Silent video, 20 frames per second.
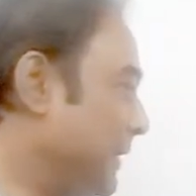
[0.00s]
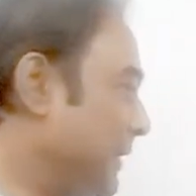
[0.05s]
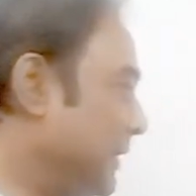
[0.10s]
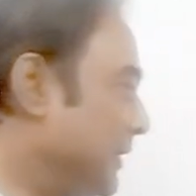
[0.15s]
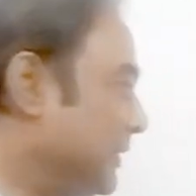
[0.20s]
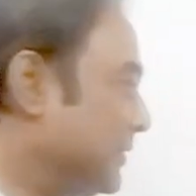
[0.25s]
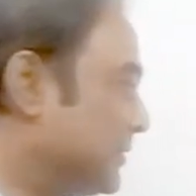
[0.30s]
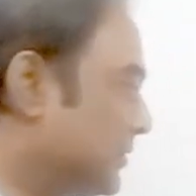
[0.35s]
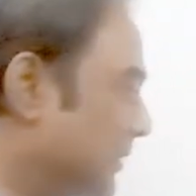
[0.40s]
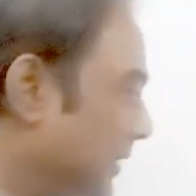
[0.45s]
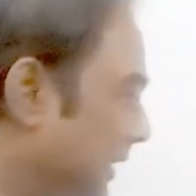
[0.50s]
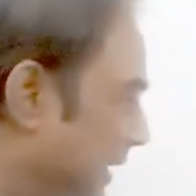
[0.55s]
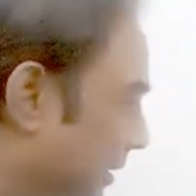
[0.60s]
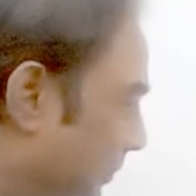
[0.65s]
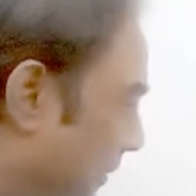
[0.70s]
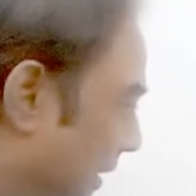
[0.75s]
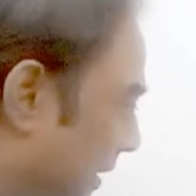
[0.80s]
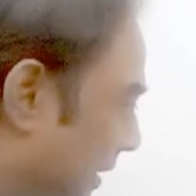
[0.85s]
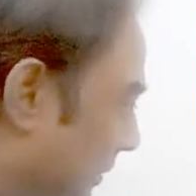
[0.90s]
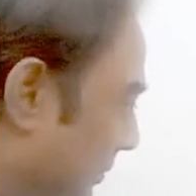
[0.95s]
So
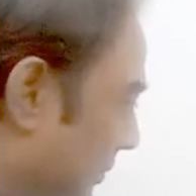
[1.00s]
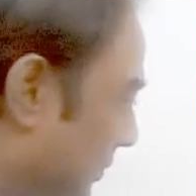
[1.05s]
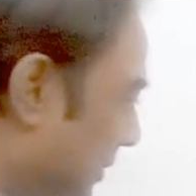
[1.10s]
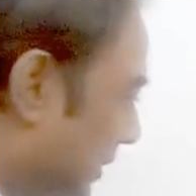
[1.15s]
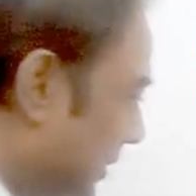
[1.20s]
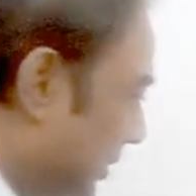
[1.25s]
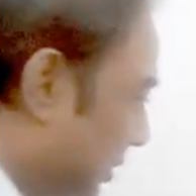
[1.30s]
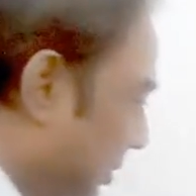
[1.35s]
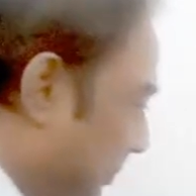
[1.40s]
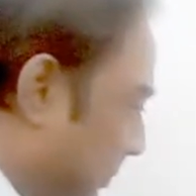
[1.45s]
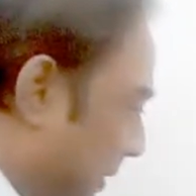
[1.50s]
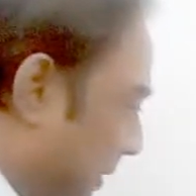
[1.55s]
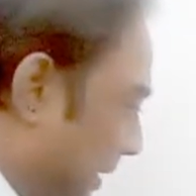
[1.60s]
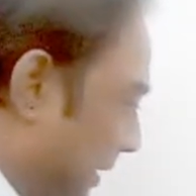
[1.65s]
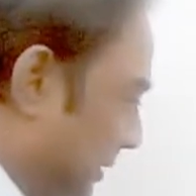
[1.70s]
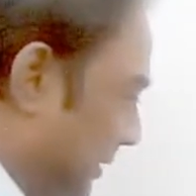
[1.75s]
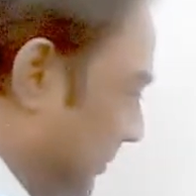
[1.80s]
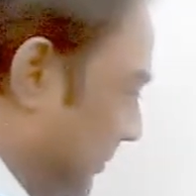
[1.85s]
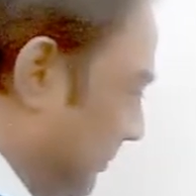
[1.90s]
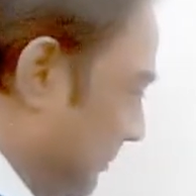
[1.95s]
then we come to the third
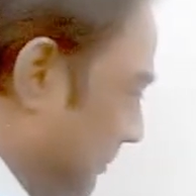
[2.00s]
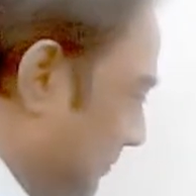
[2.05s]
part.